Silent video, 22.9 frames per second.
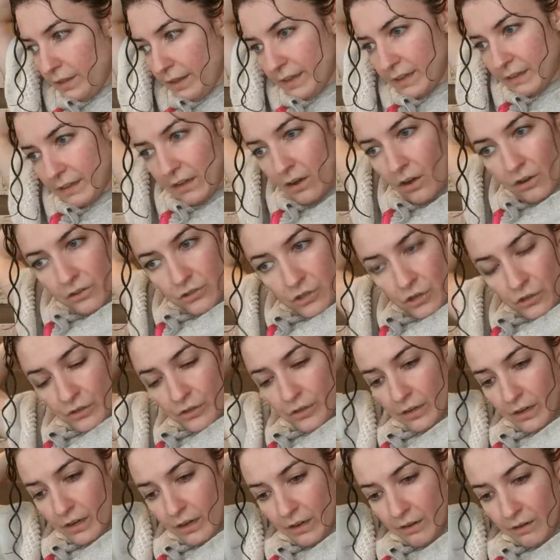The
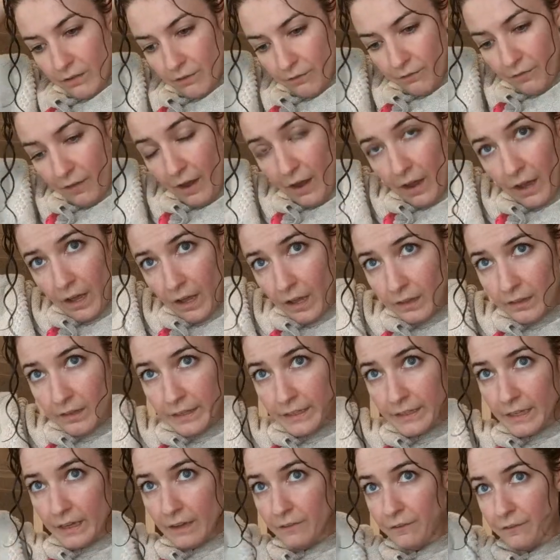alternative,
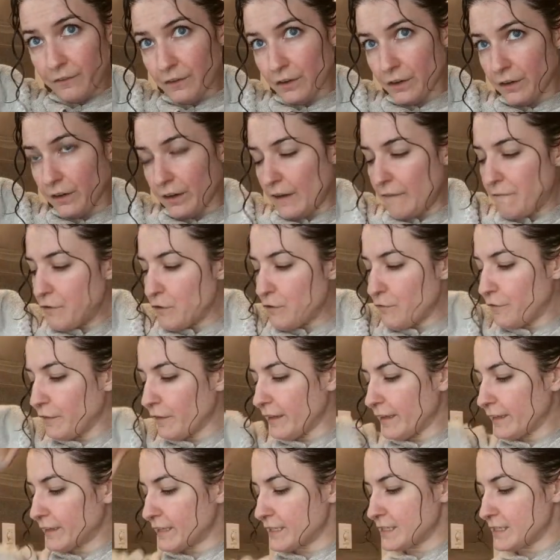if you feel
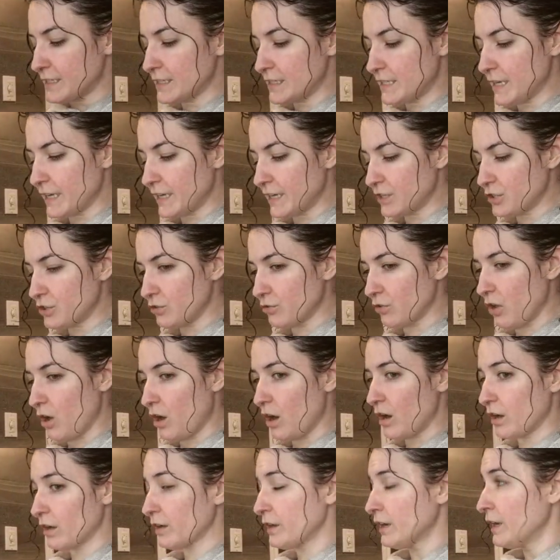like this is taking too
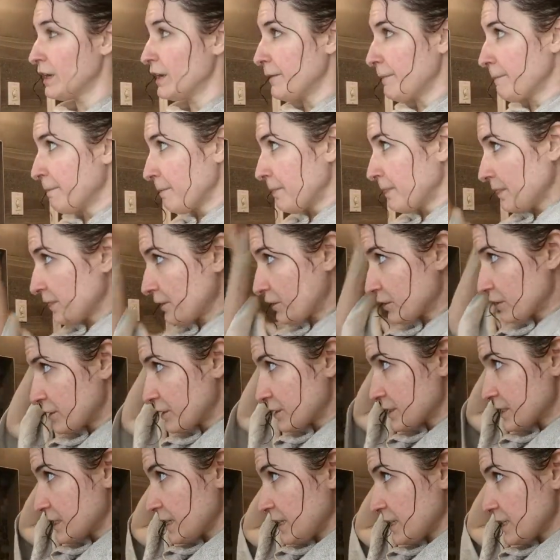long,
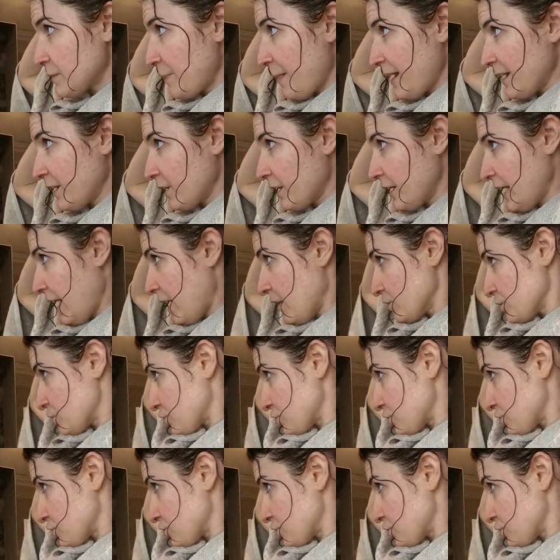there's, depending on how